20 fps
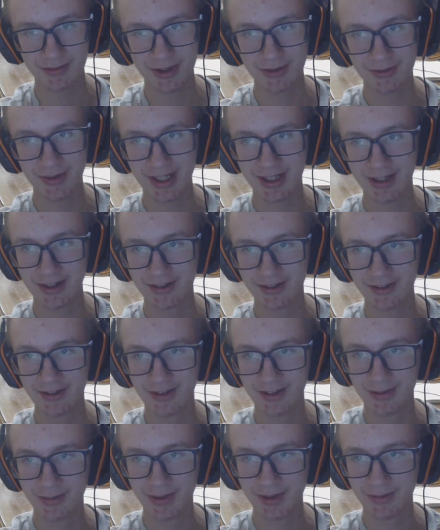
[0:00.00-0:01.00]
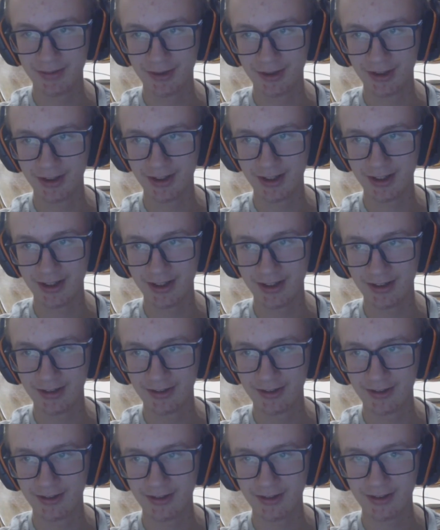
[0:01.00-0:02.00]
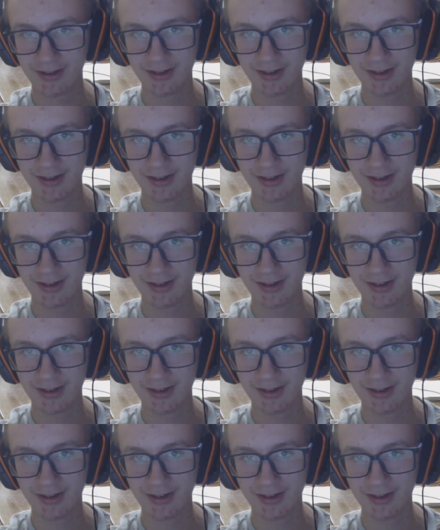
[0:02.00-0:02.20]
be weighted a little bit more than it is.